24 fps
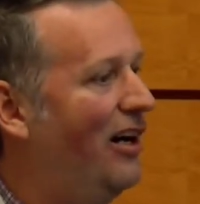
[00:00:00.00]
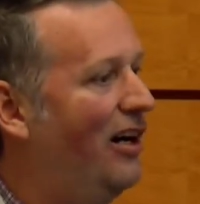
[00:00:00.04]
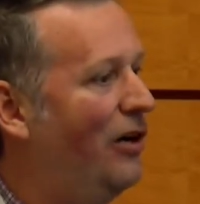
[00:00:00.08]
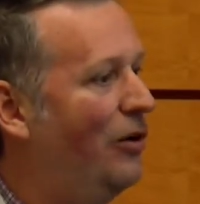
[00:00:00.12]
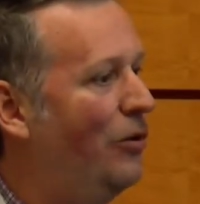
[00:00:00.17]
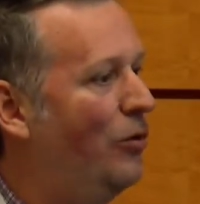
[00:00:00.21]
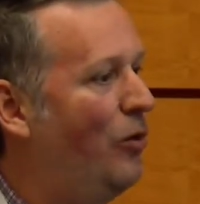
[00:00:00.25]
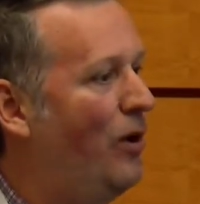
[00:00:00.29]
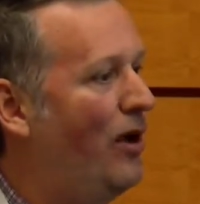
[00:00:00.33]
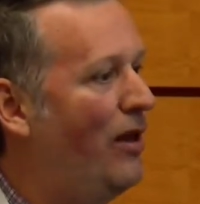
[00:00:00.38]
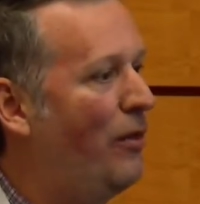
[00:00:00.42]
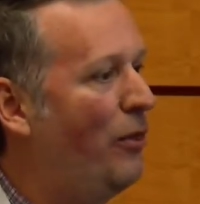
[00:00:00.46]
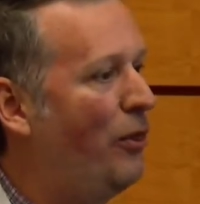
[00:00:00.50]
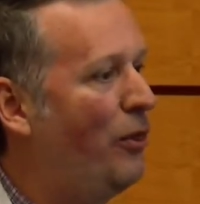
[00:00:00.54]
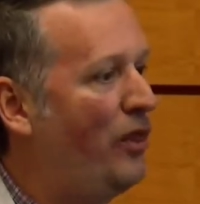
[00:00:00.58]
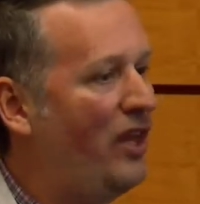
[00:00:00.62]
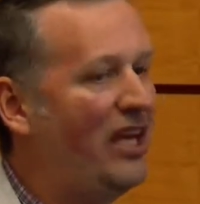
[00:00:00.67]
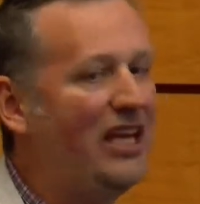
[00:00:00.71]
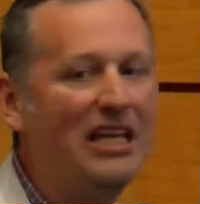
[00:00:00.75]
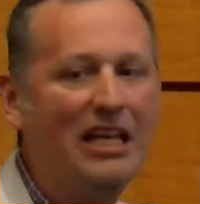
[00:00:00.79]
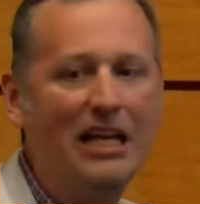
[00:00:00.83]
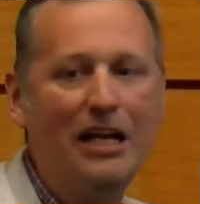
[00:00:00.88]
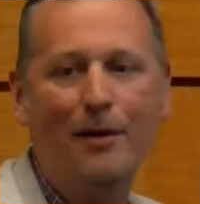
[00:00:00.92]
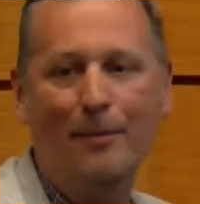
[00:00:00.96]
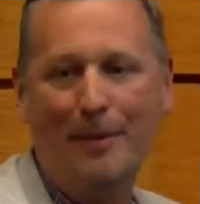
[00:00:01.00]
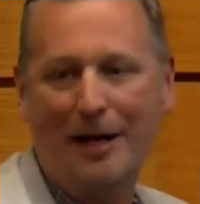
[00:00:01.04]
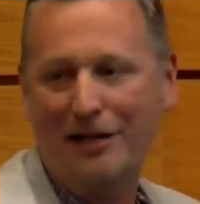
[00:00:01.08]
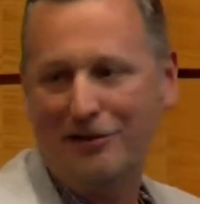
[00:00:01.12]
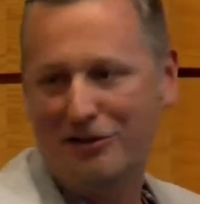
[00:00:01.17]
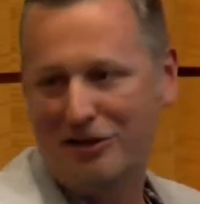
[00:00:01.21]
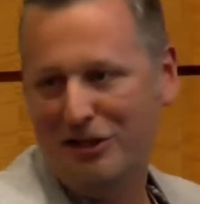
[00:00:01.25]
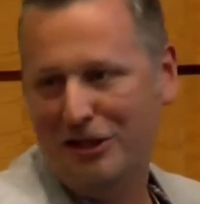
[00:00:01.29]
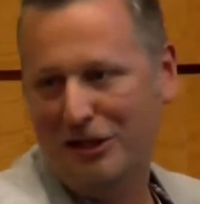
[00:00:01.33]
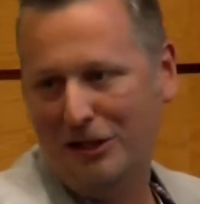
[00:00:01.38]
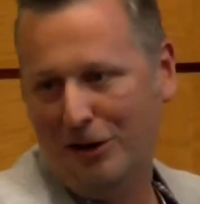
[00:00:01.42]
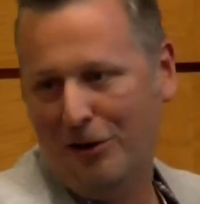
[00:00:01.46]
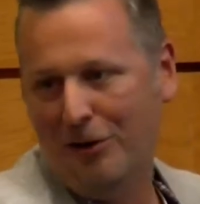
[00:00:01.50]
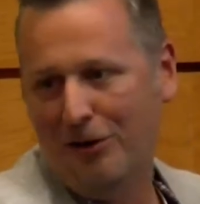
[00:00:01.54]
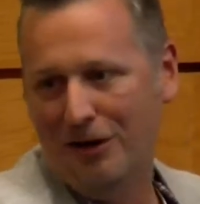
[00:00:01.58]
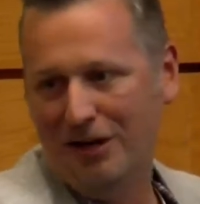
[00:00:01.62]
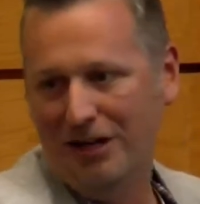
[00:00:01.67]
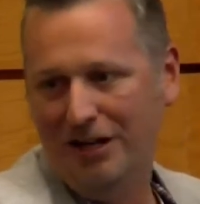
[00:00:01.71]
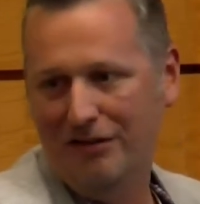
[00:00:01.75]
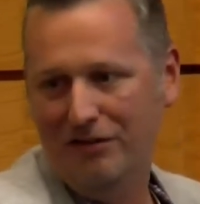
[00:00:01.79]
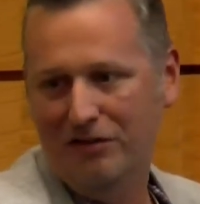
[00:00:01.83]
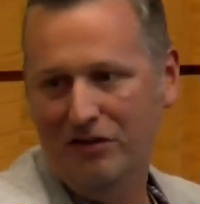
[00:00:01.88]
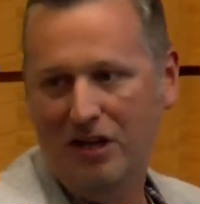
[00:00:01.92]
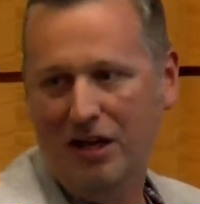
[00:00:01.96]
when thinking about security
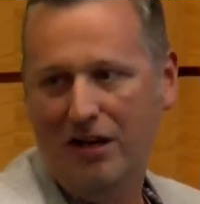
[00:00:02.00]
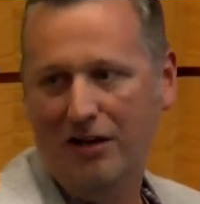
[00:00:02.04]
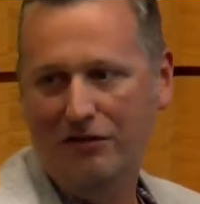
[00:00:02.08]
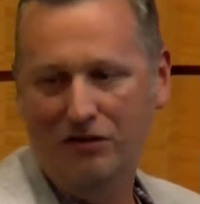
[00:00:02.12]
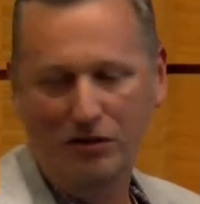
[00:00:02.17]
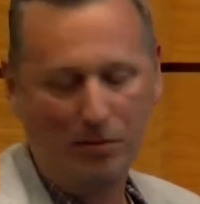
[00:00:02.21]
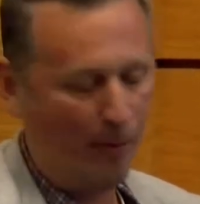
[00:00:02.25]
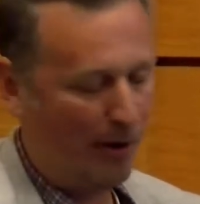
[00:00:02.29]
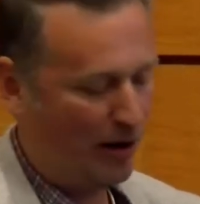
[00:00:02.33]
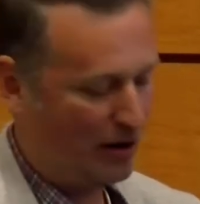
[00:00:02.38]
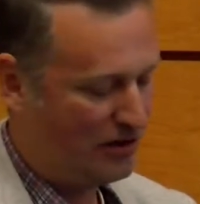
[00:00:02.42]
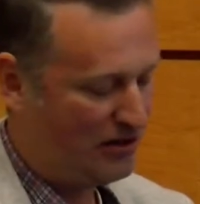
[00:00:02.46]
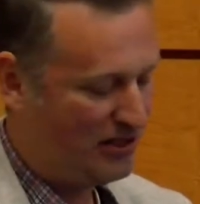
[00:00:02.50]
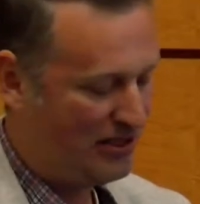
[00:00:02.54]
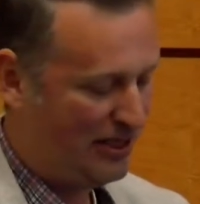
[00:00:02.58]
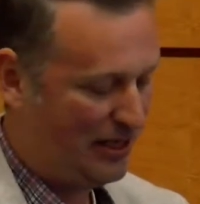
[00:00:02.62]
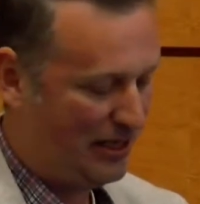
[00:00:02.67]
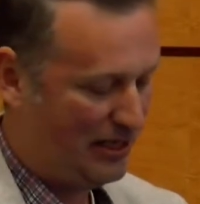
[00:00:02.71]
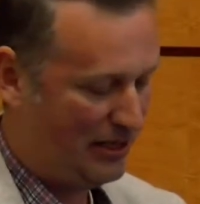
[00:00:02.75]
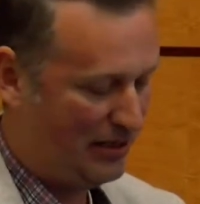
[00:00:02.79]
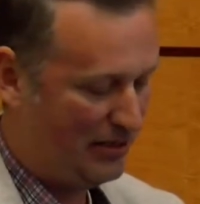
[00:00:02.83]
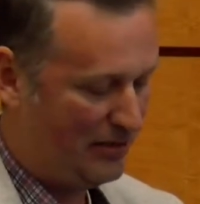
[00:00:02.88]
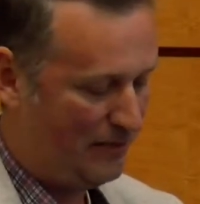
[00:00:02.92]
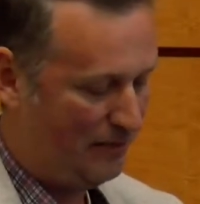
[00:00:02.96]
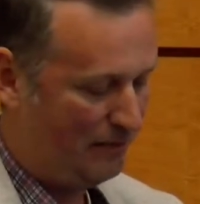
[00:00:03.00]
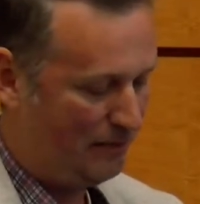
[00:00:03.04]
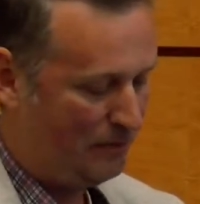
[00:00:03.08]
of smart cities.